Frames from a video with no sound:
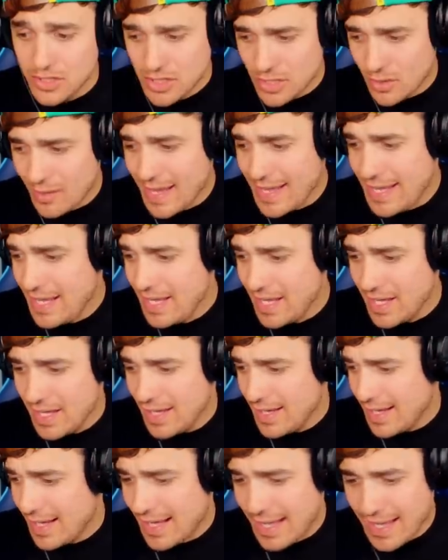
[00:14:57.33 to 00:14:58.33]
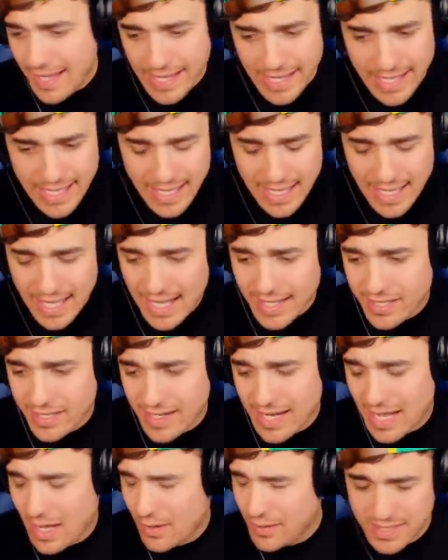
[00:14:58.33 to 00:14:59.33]
So I, I, I
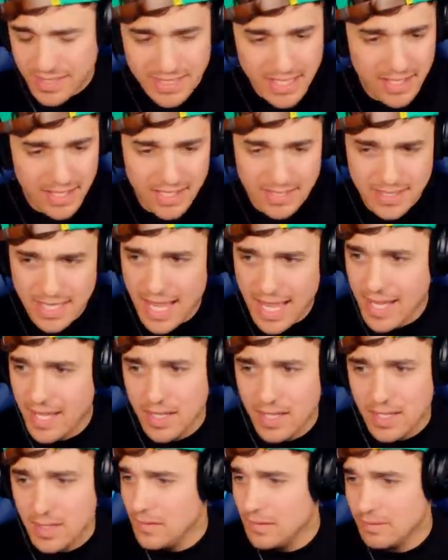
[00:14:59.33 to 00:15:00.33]
don't know how to say this. I,